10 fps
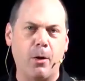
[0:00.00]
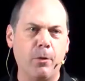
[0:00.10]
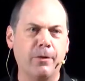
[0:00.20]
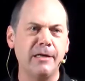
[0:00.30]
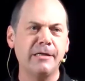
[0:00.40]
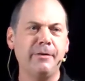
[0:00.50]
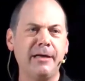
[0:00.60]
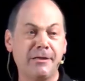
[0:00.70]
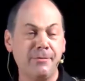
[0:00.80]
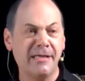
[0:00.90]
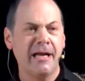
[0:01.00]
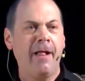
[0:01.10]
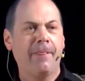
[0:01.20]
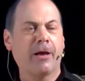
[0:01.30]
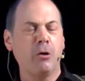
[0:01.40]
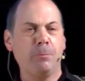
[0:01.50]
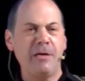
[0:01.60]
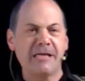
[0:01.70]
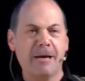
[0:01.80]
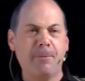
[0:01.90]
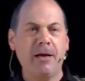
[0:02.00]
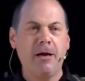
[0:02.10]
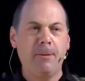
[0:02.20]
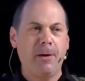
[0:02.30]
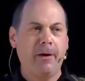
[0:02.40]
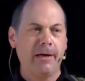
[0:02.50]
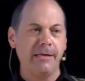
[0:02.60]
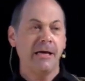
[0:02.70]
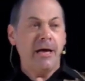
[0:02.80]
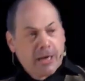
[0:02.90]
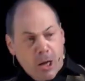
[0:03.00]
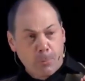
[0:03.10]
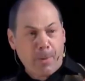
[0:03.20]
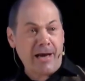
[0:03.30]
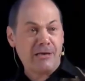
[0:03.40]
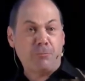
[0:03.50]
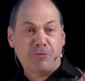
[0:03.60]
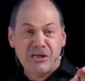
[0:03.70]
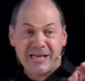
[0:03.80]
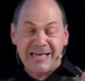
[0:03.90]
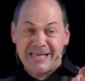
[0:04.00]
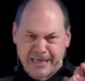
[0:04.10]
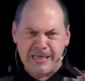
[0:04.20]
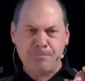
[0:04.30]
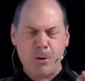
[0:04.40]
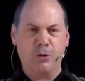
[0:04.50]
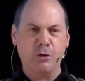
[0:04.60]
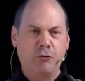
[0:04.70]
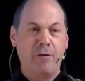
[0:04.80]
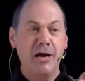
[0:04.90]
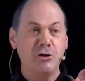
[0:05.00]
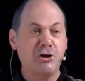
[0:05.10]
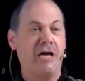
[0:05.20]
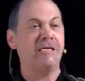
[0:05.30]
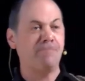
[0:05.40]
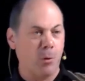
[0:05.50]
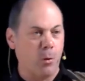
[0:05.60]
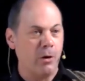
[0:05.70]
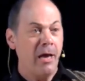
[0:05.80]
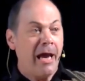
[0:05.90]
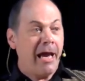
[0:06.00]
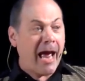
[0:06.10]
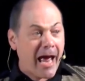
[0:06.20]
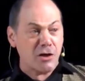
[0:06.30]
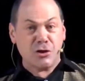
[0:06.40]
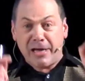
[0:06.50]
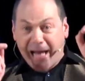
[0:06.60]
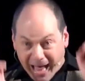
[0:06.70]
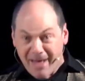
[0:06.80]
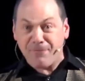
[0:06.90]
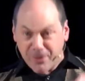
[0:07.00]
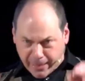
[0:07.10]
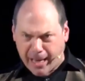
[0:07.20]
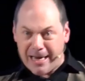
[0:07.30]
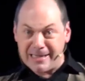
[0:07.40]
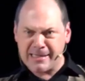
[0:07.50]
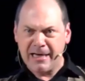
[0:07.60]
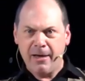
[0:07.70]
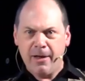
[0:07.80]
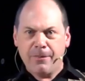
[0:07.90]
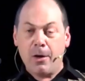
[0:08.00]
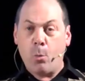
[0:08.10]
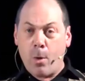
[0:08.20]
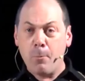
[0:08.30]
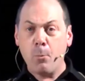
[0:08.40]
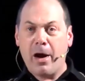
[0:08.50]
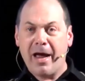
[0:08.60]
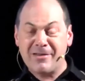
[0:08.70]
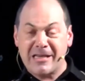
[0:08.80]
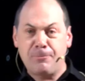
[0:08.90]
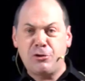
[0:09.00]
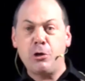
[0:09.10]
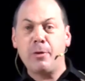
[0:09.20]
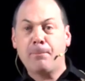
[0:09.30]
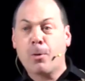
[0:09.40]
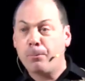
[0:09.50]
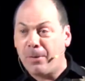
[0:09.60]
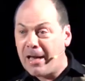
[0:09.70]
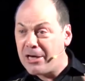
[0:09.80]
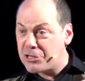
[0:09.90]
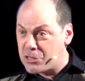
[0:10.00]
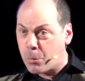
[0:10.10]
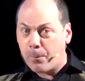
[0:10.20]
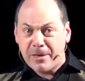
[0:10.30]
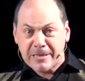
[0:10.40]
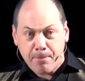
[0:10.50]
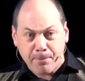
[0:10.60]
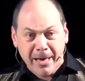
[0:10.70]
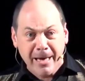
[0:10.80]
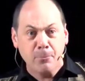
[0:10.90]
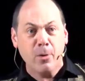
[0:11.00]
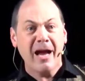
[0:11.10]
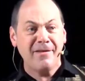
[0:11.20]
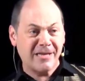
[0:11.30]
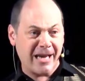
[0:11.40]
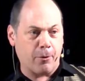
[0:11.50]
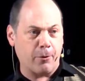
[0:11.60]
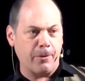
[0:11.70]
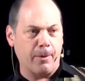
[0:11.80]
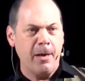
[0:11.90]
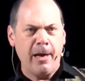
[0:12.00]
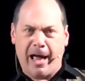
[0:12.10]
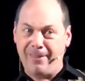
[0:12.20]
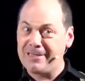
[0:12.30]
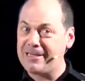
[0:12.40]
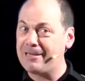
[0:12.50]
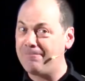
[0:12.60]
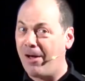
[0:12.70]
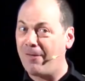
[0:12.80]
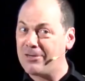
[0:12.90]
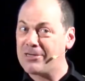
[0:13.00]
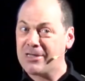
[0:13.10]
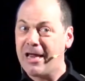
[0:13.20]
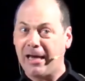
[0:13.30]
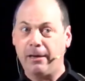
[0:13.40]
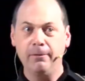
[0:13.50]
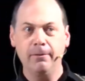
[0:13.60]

what they're doing to us. They could be zapping our minds. Go back to Brzezinski's book, The Grand Chessboard. He actually advocates that one way of subduing populations would be to beam waves down on them. And this is a marvelous thing.